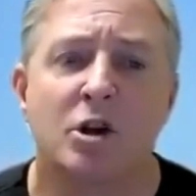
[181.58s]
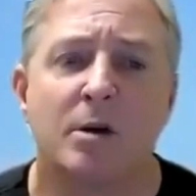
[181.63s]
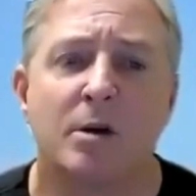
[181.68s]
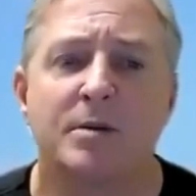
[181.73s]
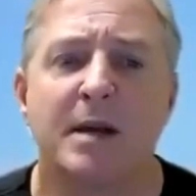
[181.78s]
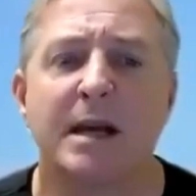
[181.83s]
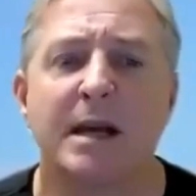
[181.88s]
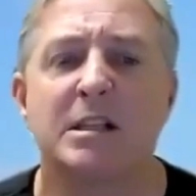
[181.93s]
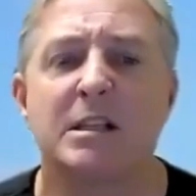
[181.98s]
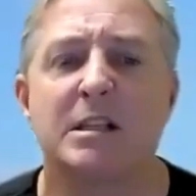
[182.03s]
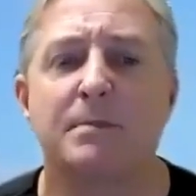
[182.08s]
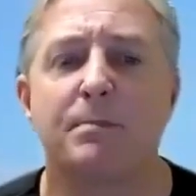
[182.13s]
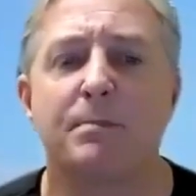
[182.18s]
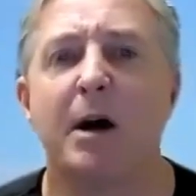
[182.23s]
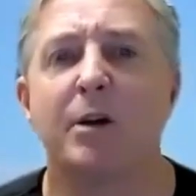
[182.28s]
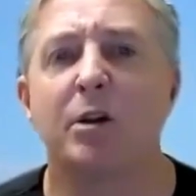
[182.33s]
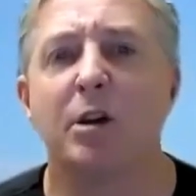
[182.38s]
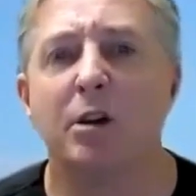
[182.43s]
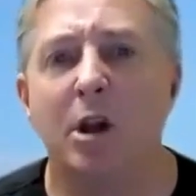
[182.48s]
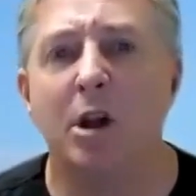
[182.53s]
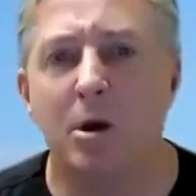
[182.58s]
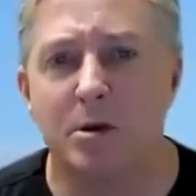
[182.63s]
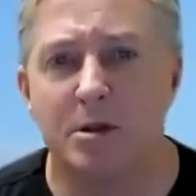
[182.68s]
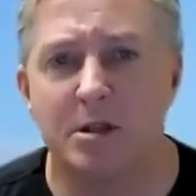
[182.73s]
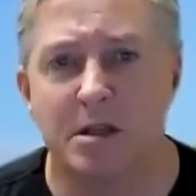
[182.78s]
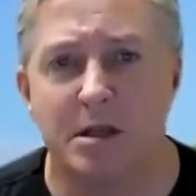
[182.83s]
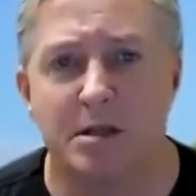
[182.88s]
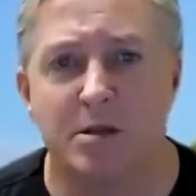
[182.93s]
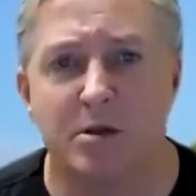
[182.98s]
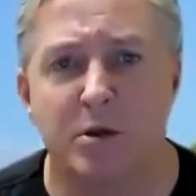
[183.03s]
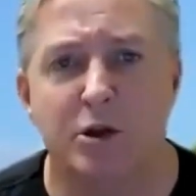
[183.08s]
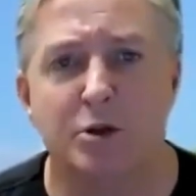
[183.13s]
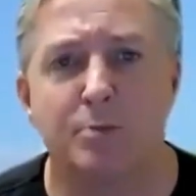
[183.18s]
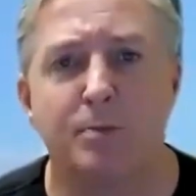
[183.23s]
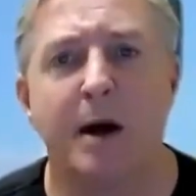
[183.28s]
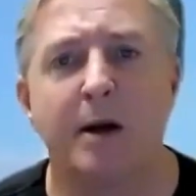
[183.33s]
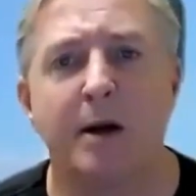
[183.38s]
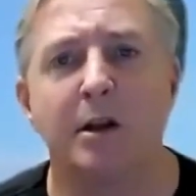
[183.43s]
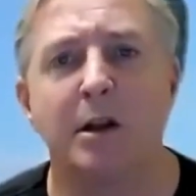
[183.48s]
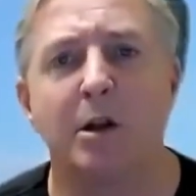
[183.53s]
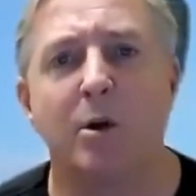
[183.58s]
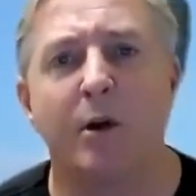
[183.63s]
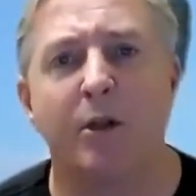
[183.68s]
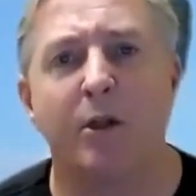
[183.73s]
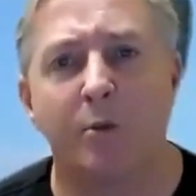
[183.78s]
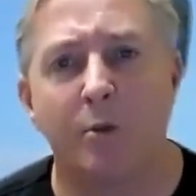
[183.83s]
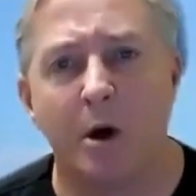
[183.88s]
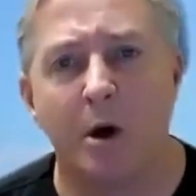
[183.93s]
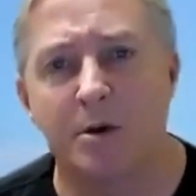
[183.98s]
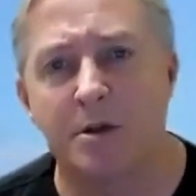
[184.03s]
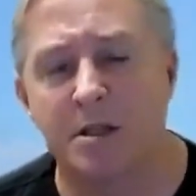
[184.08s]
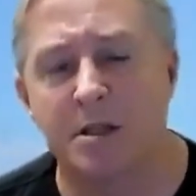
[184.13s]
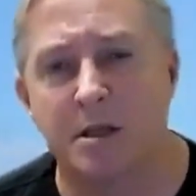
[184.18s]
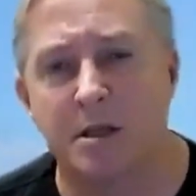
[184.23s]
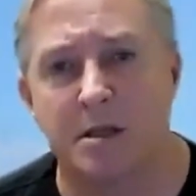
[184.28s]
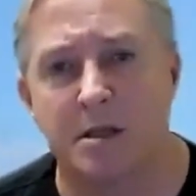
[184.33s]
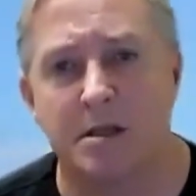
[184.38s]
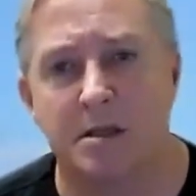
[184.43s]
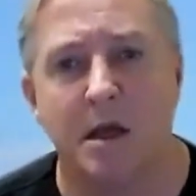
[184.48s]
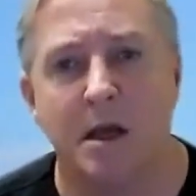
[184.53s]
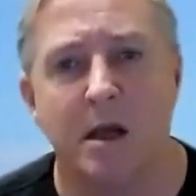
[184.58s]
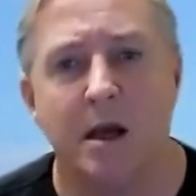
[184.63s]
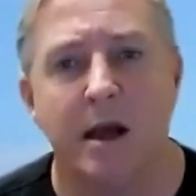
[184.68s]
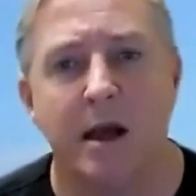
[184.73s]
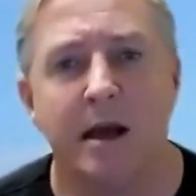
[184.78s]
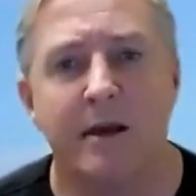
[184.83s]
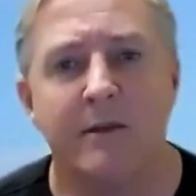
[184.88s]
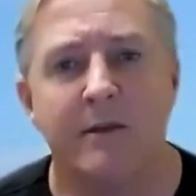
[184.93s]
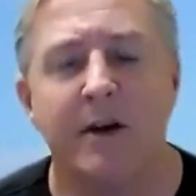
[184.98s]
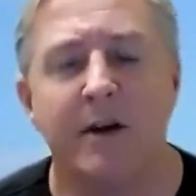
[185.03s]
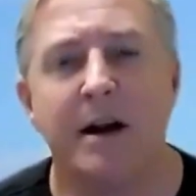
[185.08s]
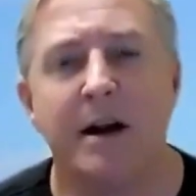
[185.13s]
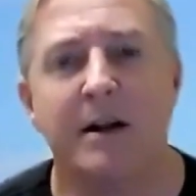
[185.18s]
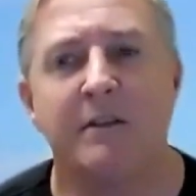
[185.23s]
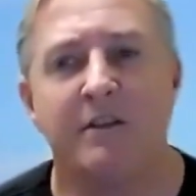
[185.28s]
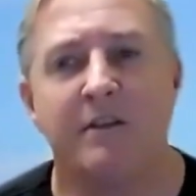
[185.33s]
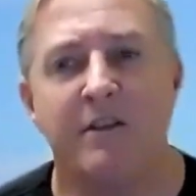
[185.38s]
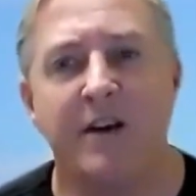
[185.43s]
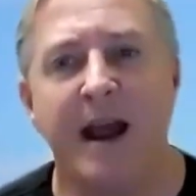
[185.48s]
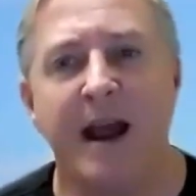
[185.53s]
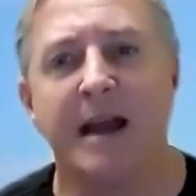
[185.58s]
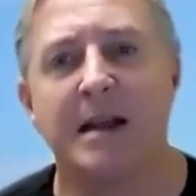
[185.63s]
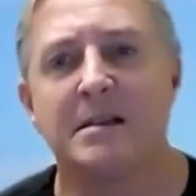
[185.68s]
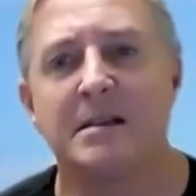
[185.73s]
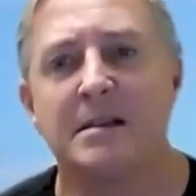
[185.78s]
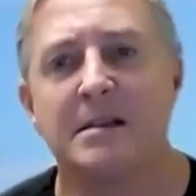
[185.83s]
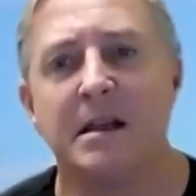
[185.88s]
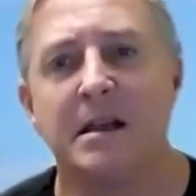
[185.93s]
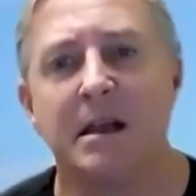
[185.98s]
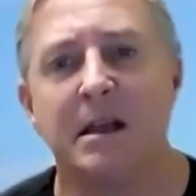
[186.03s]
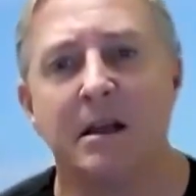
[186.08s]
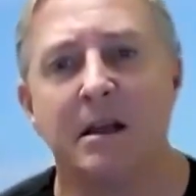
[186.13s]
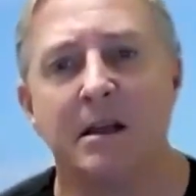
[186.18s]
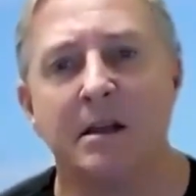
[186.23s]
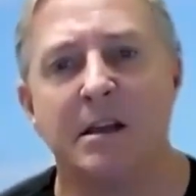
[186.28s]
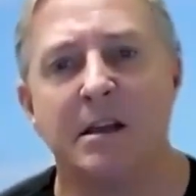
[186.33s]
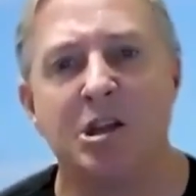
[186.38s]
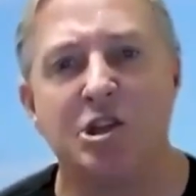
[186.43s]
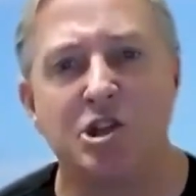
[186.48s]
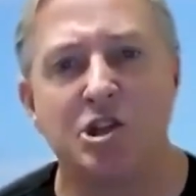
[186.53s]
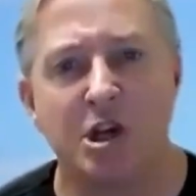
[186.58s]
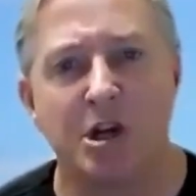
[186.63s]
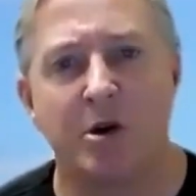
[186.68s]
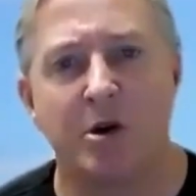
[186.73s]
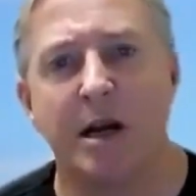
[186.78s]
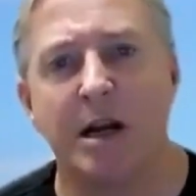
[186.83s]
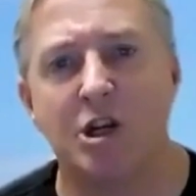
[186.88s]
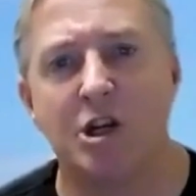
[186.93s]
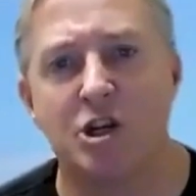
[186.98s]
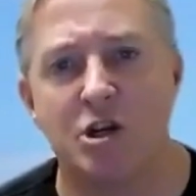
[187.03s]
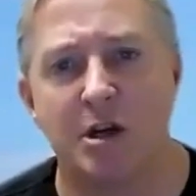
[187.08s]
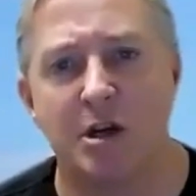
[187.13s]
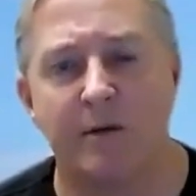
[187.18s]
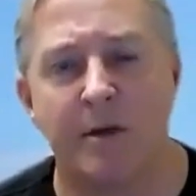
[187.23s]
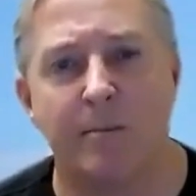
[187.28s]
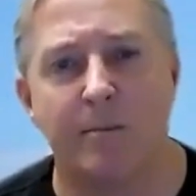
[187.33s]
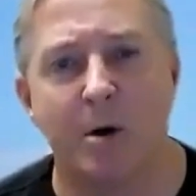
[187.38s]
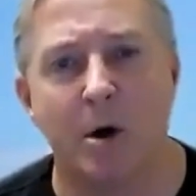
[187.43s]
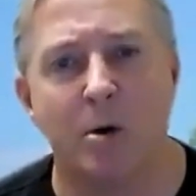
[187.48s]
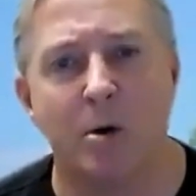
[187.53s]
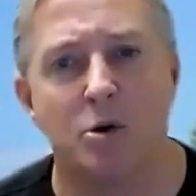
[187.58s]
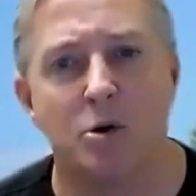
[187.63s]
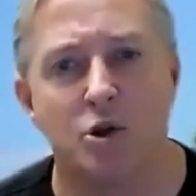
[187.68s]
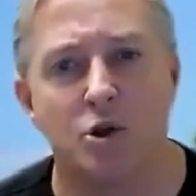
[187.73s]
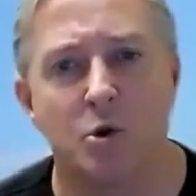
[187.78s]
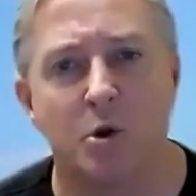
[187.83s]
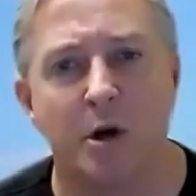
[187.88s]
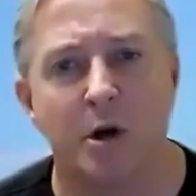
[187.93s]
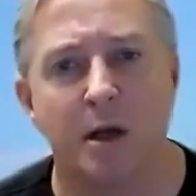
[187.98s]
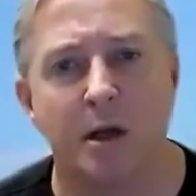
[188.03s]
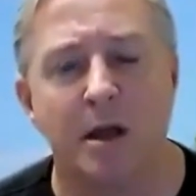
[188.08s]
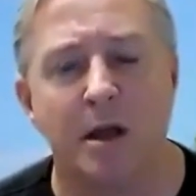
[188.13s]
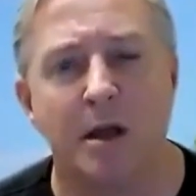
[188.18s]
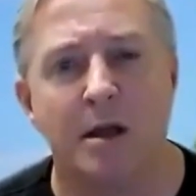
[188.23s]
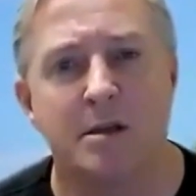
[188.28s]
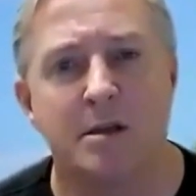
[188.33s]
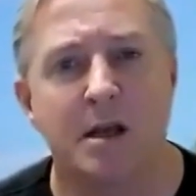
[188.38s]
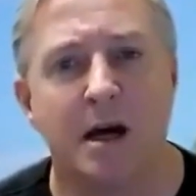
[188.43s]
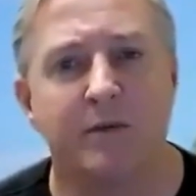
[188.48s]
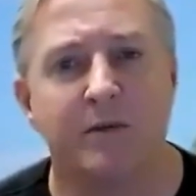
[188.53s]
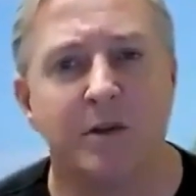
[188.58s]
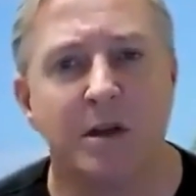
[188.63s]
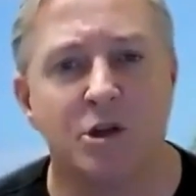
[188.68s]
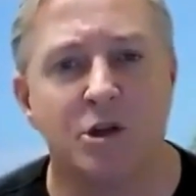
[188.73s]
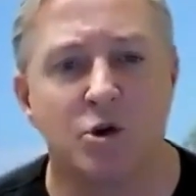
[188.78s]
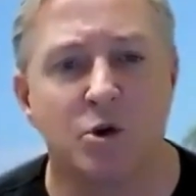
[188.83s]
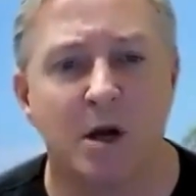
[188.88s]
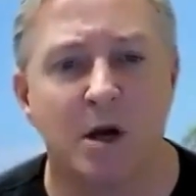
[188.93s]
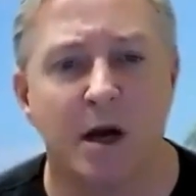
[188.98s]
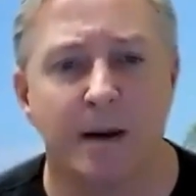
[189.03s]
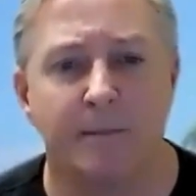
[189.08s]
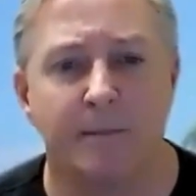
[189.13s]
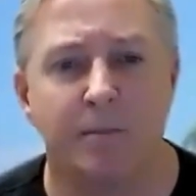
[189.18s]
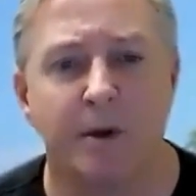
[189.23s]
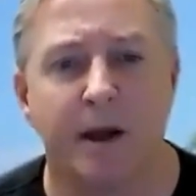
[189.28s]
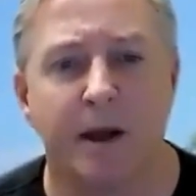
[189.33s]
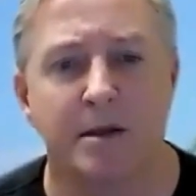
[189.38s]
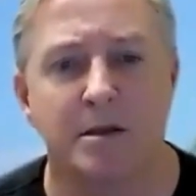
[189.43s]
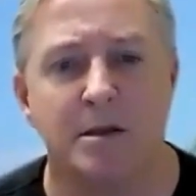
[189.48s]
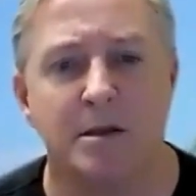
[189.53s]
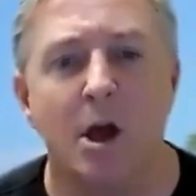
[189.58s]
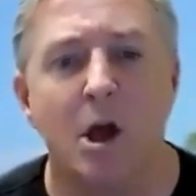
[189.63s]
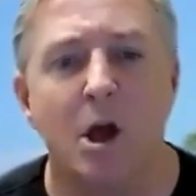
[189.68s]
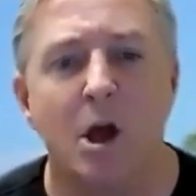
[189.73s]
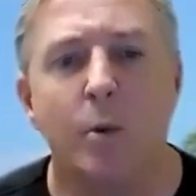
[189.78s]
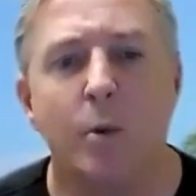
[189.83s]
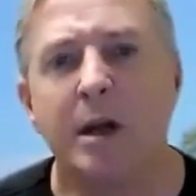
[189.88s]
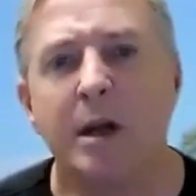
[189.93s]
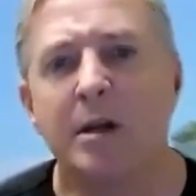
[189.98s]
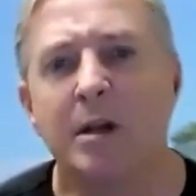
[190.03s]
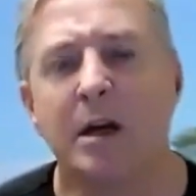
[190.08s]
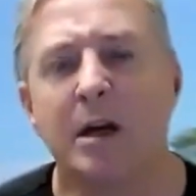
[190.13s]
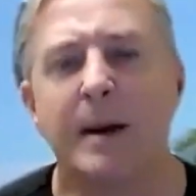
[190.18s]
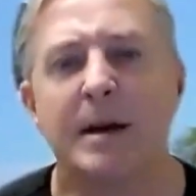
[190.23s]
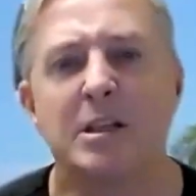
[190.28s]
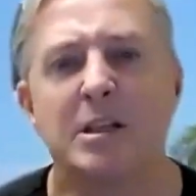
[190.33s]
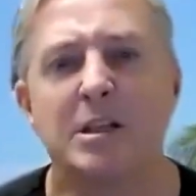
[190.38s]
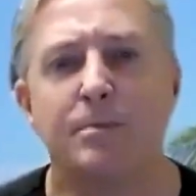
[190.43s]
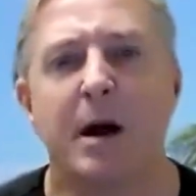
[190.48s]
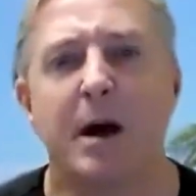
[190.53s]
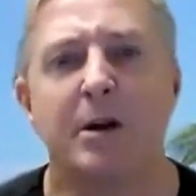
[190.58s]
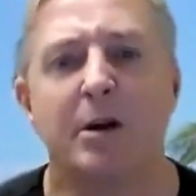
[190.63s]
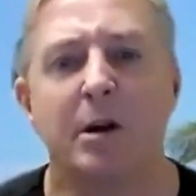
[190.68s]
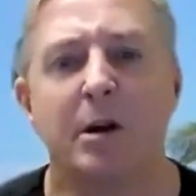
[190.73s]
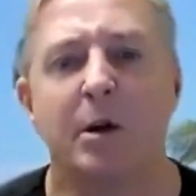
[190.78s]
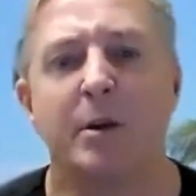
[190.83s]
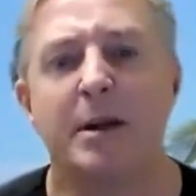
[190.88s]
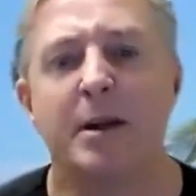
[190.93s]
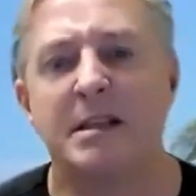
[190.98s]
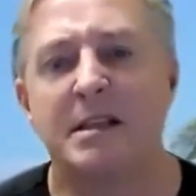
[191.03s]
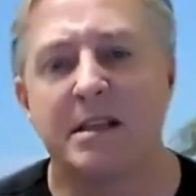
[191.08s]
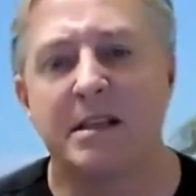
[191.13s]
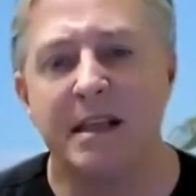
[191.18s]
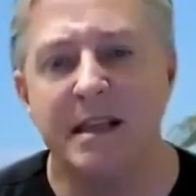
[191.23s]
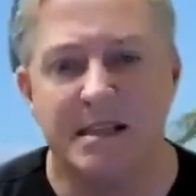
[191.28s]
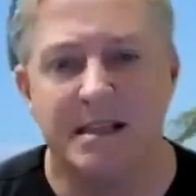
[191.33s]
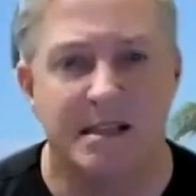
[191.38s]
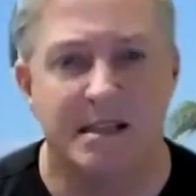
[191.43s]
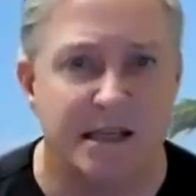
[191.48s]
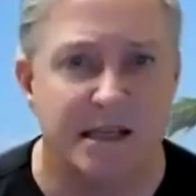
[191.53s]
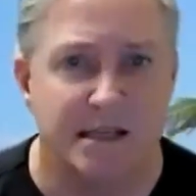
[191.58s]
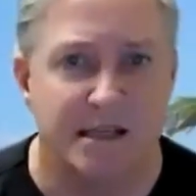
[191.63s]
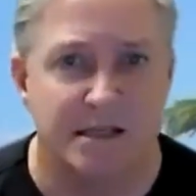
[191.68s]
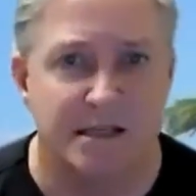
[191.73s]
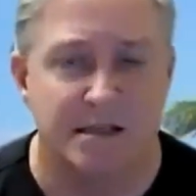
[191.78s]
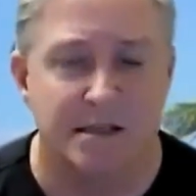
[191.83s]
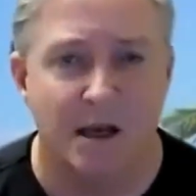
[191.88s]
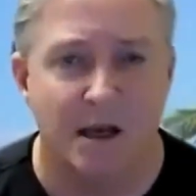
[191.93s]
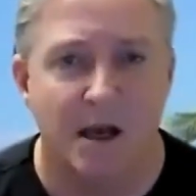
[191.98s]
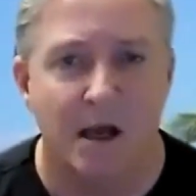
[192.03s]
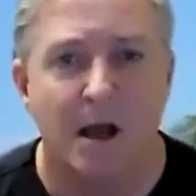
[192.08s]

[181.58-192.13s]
terms like spondylosis or spondyloarthrosis, a very advancing degeneration of the bone, joint, soft tissue complex. We can talk about spondylolisthesis.